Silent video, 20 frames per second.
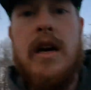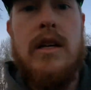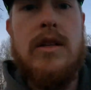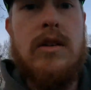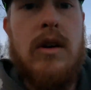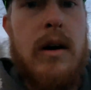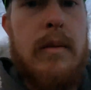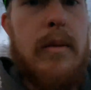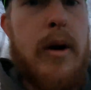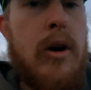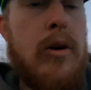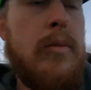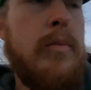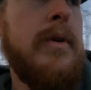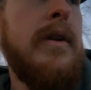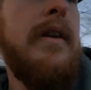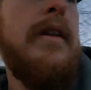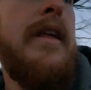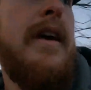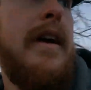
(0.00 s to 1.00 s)
So I'm
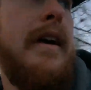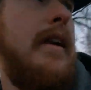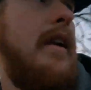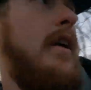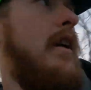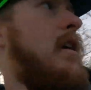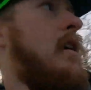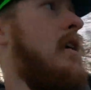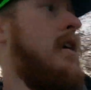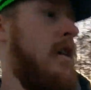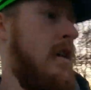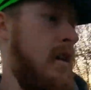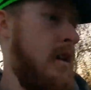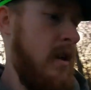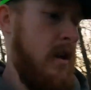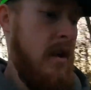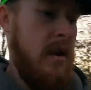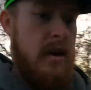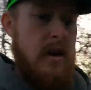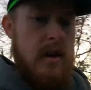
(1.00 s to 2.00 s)
hoping that
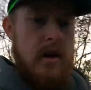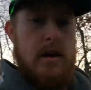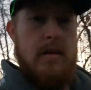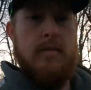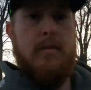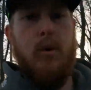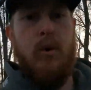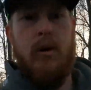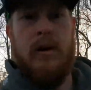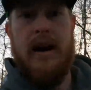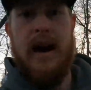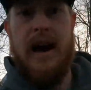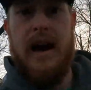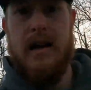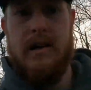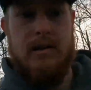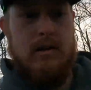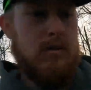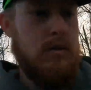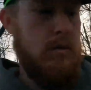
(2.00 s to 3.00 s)
more
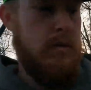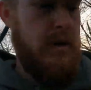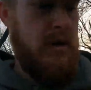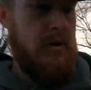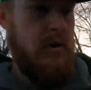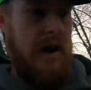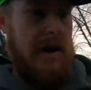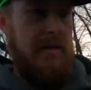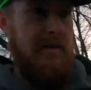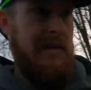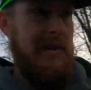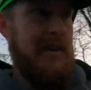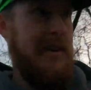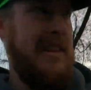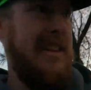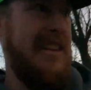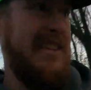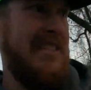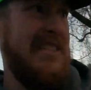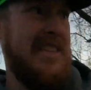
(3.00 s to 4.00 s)
coyotes will be traveling
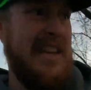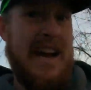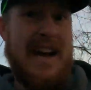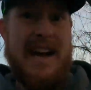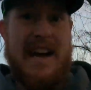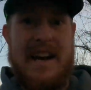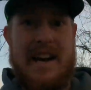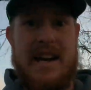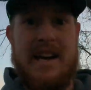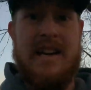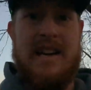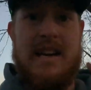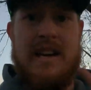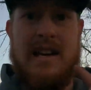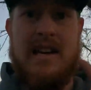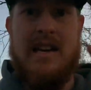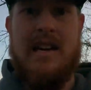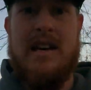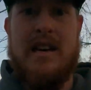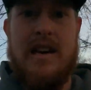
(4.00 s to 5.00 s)
this side
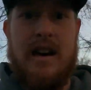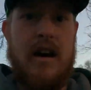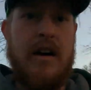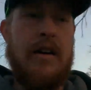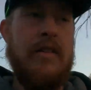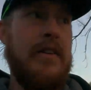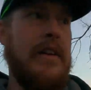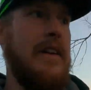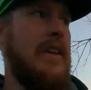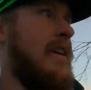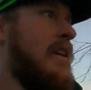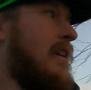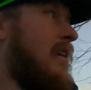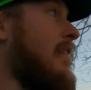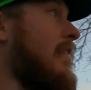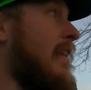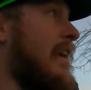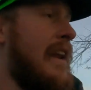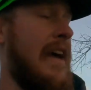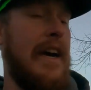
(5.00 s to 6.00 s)
of it
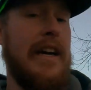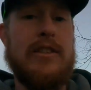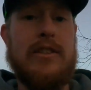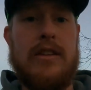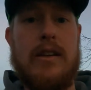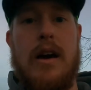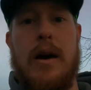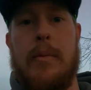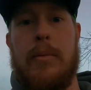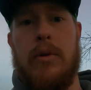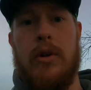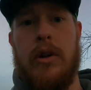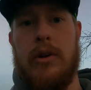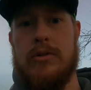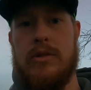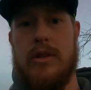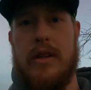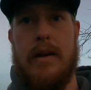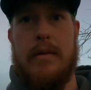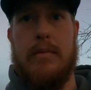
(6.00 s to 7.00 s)
than actually up
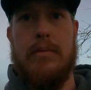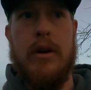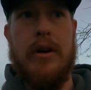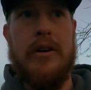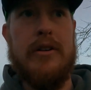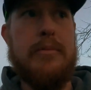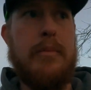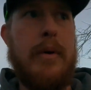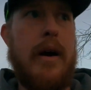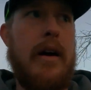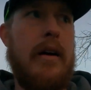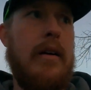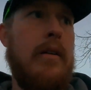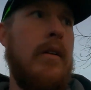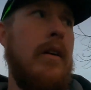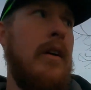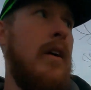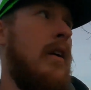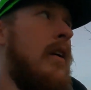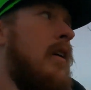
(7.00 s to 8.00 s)
close to that brush
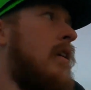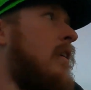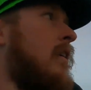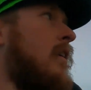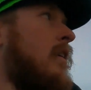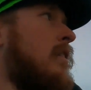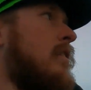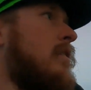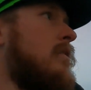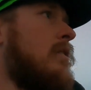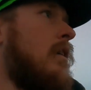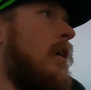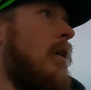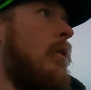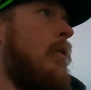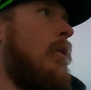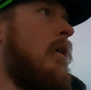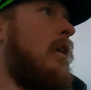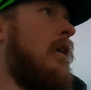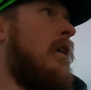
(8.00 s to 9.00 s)
pile.
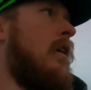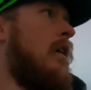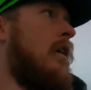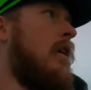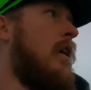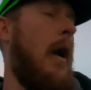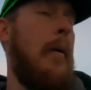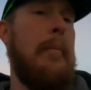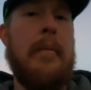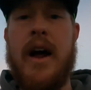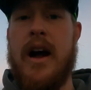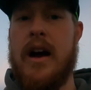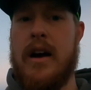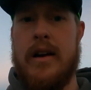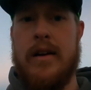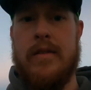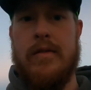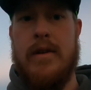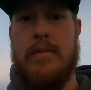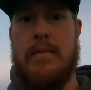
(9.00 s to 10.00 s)
So I'm not
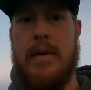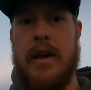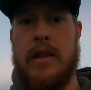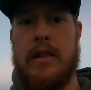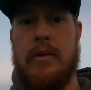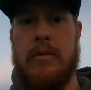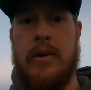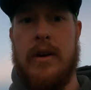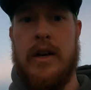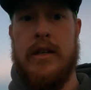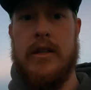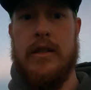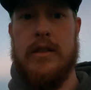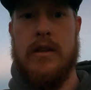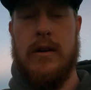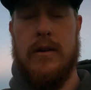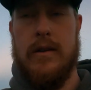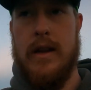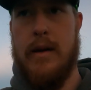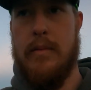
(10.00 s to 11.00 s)
gonna remake the one I just
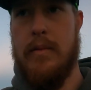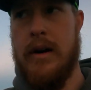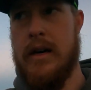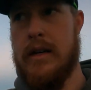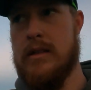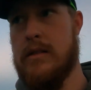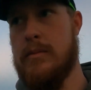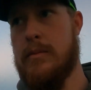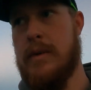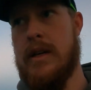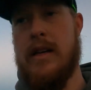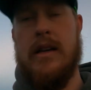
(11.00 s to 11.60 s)
caught that possum